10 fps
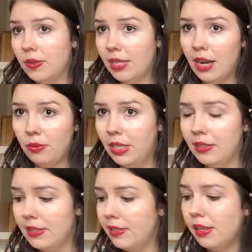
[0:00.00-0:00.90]
that
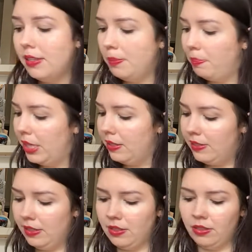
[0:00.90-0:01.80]
one's big
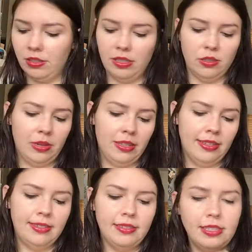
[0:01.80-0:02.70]
sister as well.
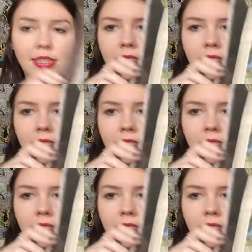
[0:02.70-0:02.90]
This is a